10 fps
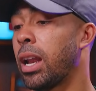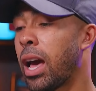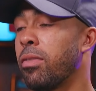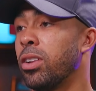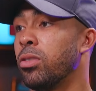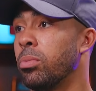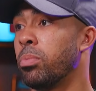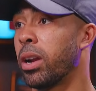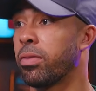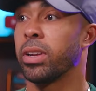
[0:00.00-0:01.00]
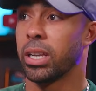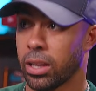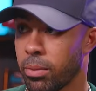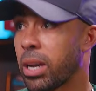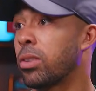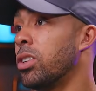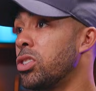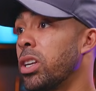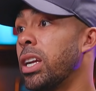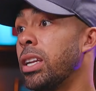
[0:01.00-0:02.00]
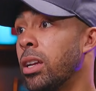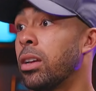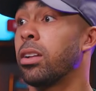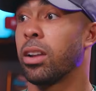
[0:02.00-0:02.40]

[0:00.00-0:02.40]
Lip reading: And like have a little breath and then get back on the train.